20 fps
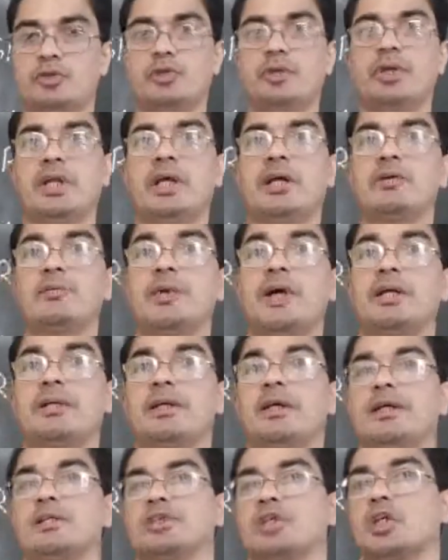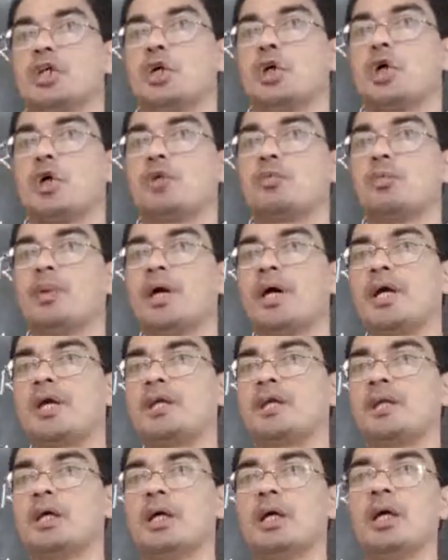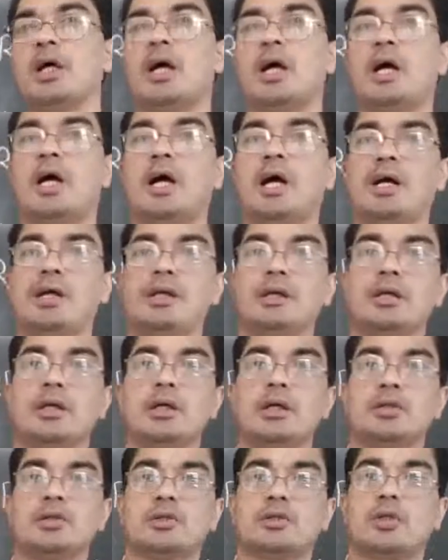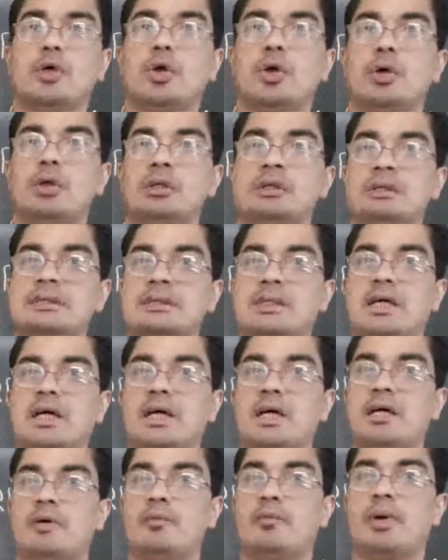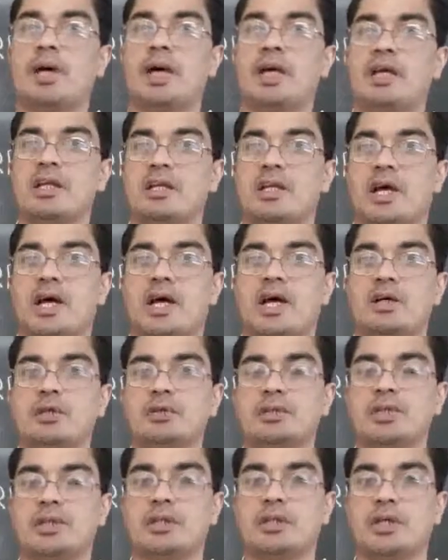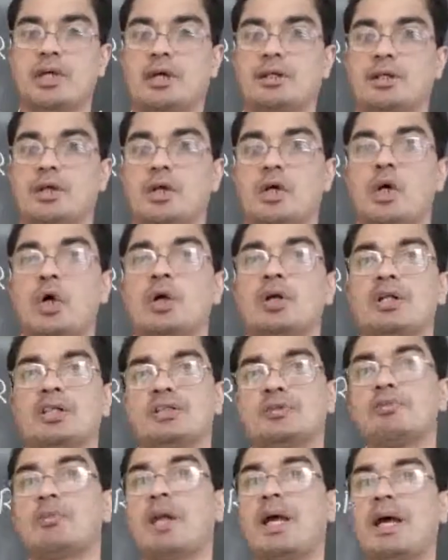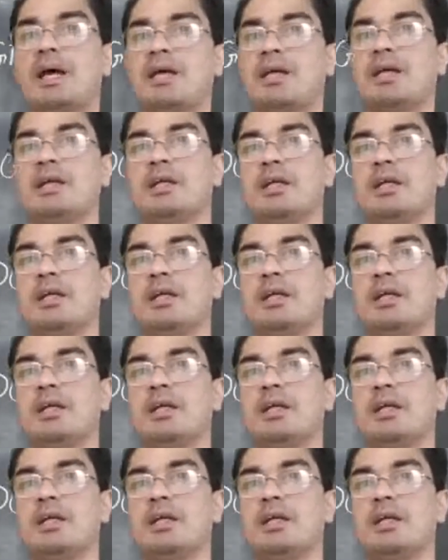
So nearby there is a coal mine, and coals are mined out, and the coal is black